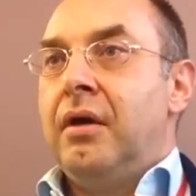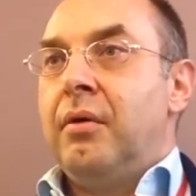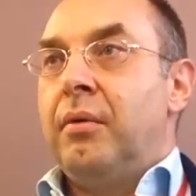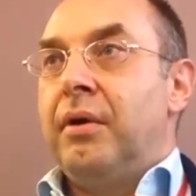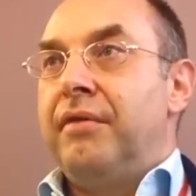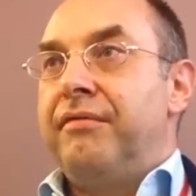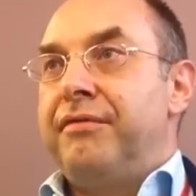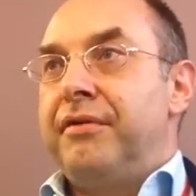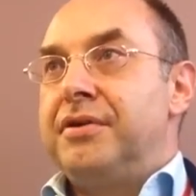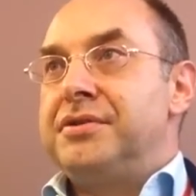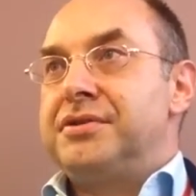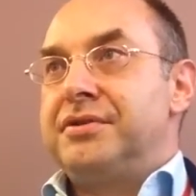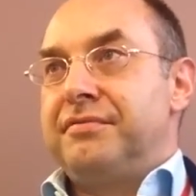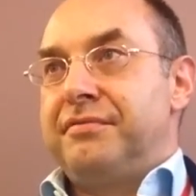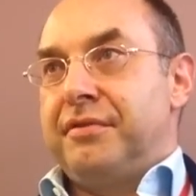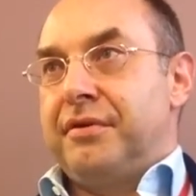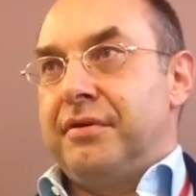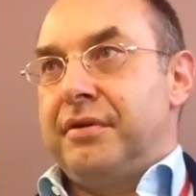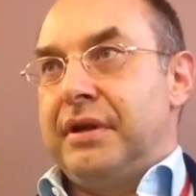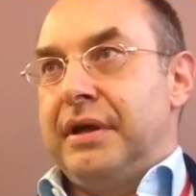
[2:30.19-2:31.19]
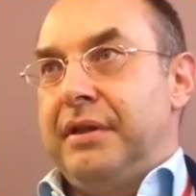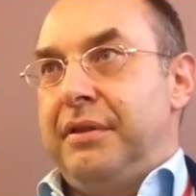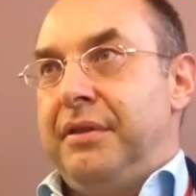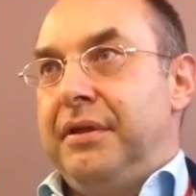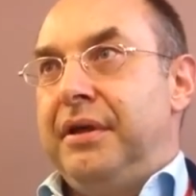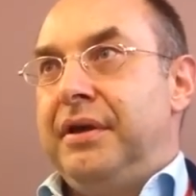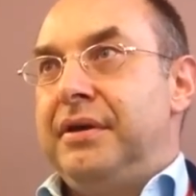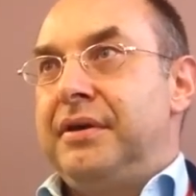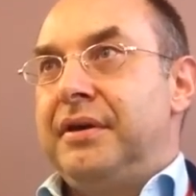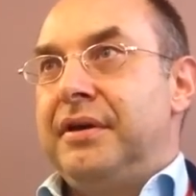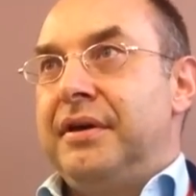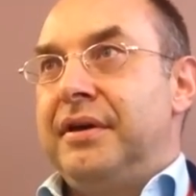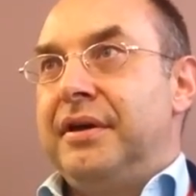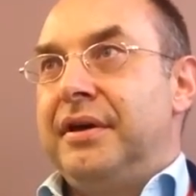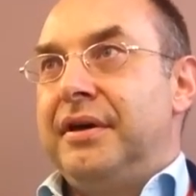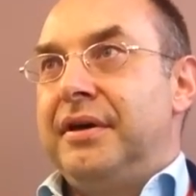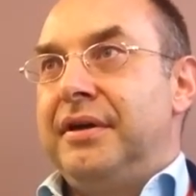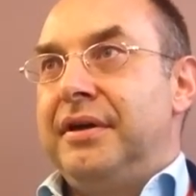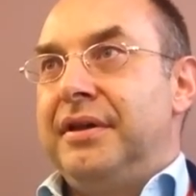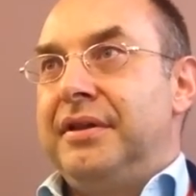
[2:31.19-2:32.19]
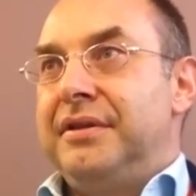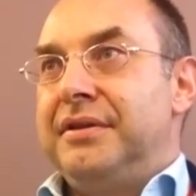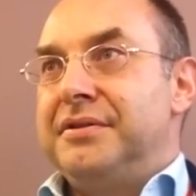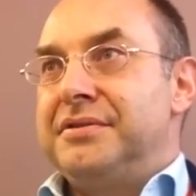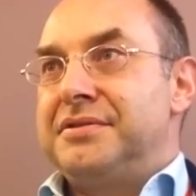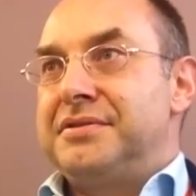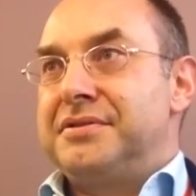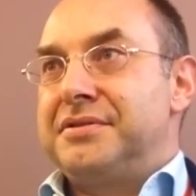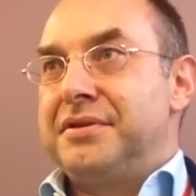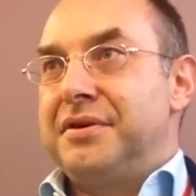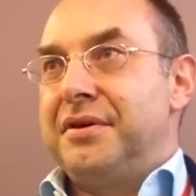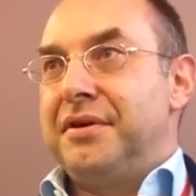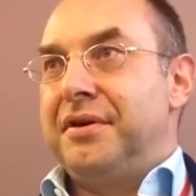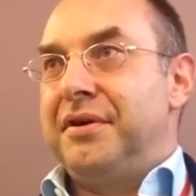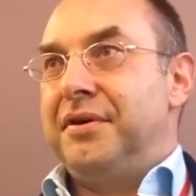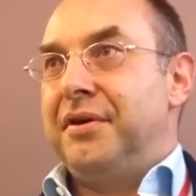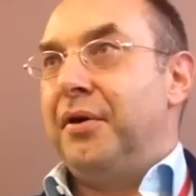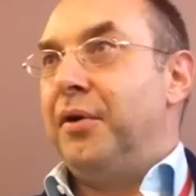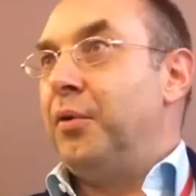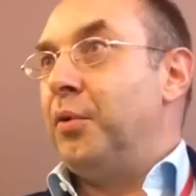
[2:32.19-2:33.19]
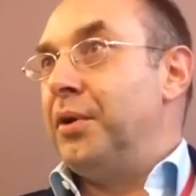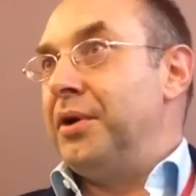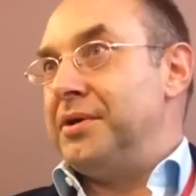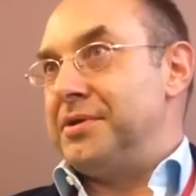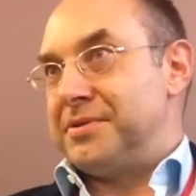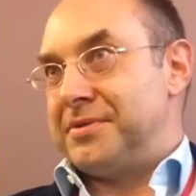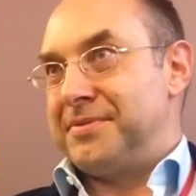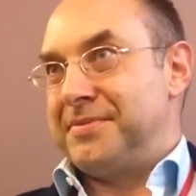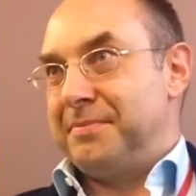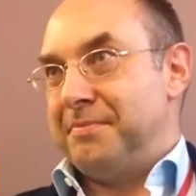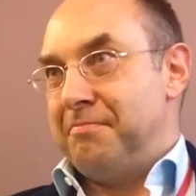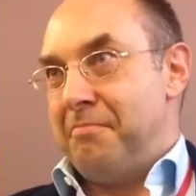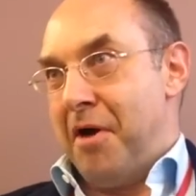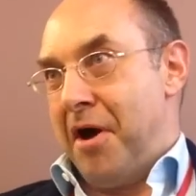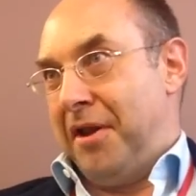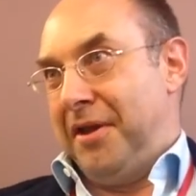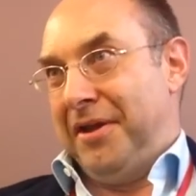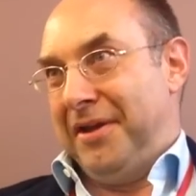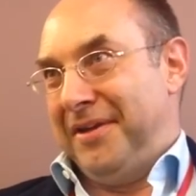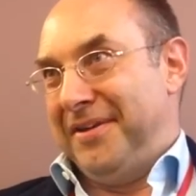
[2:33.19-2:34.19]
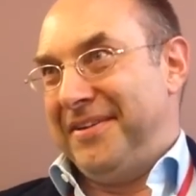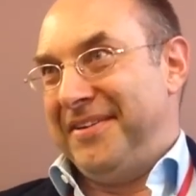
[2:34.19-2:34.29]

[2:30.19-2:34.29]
Well, first of all, I think uh, it is always money.